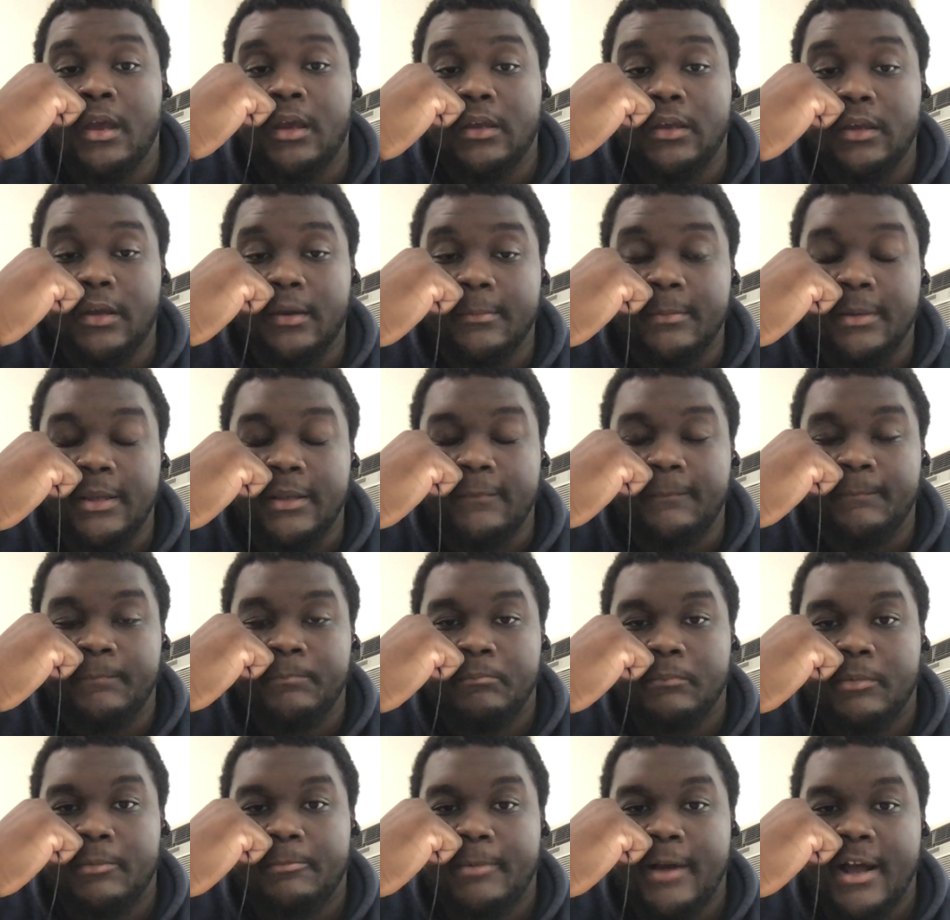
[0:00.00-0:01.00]
You know what I mean?
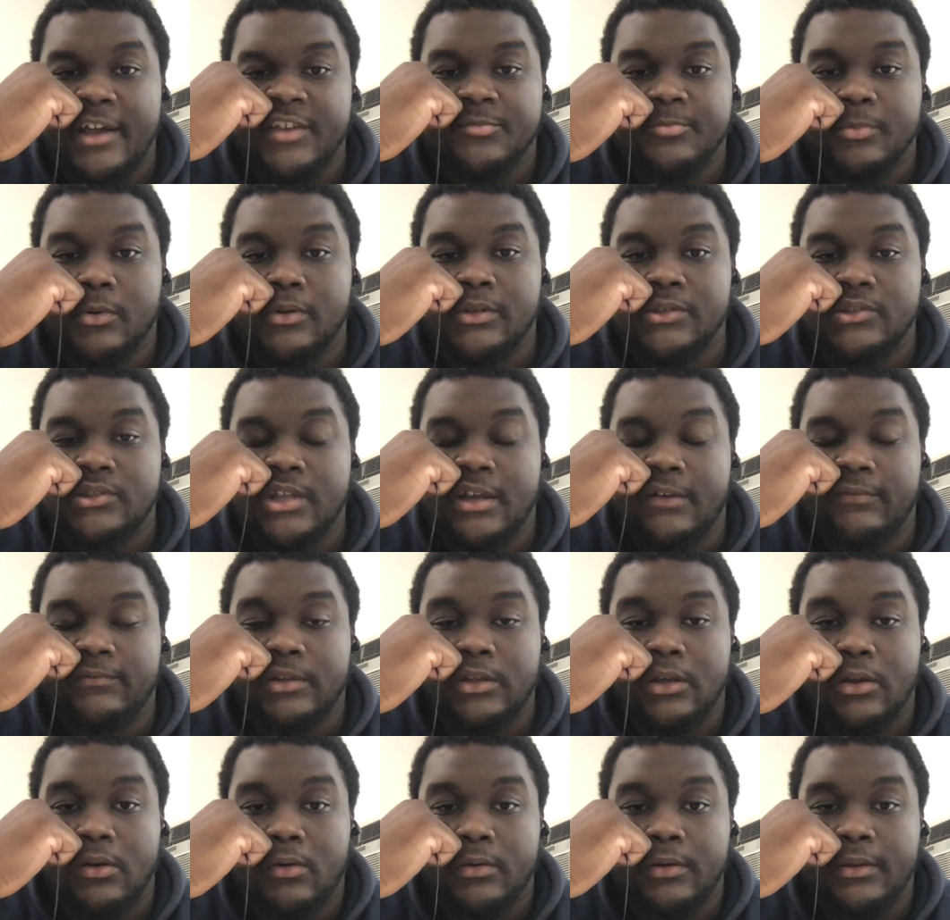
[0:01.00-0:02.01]
But Pop Smoke, he's
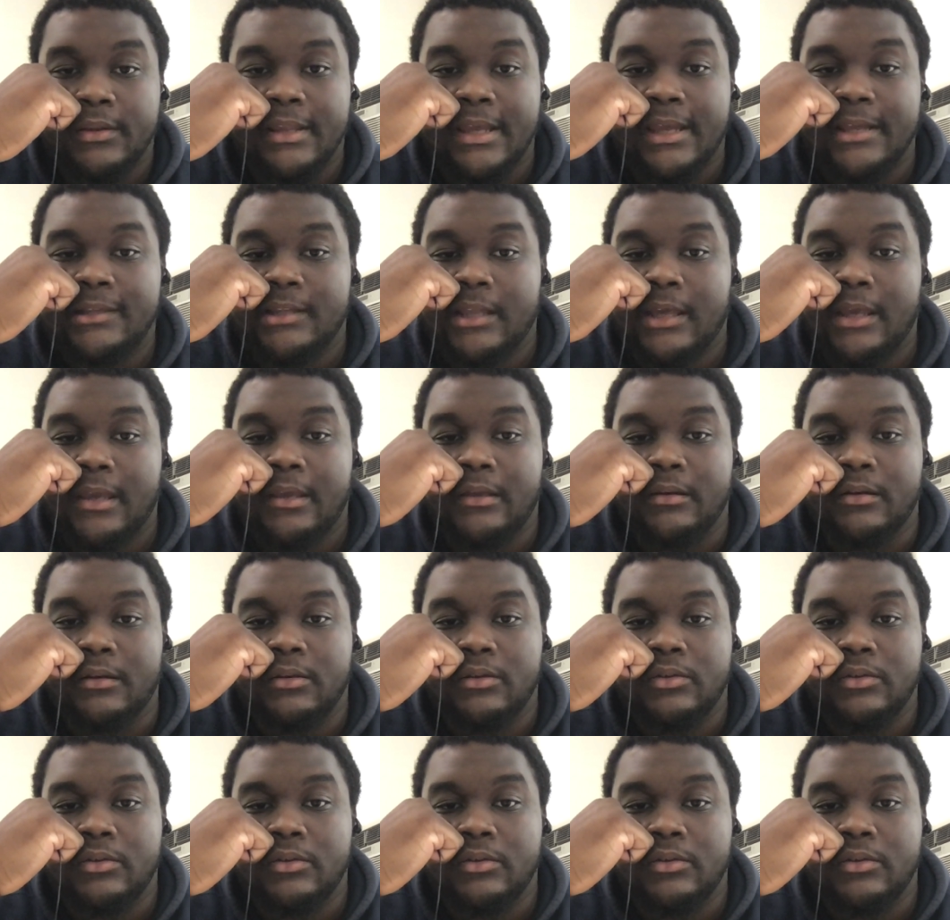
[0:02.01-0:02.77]
definitely going in that lane.